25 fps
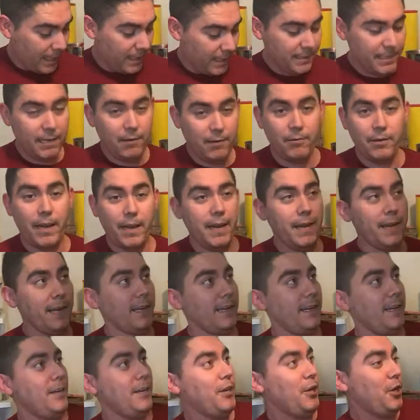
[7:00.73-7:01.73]
is that okay?
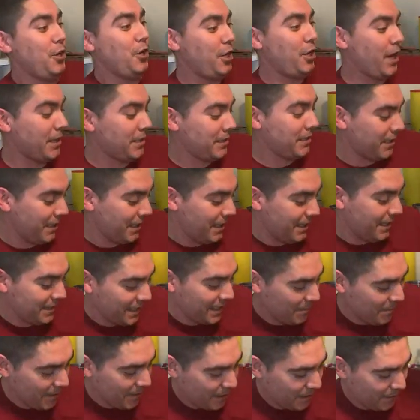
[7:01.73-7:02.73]
Is
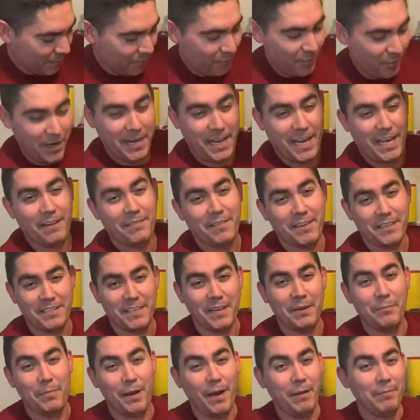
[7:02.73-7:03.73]
anybody gonna freak out if I
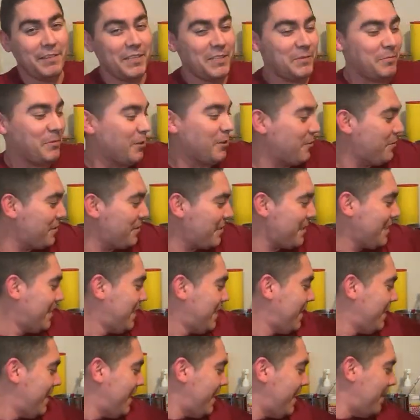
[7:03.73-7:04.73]
start popping these balloons?
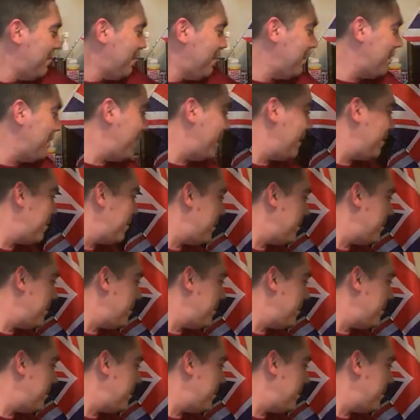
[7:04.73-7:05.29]
Maybe I'll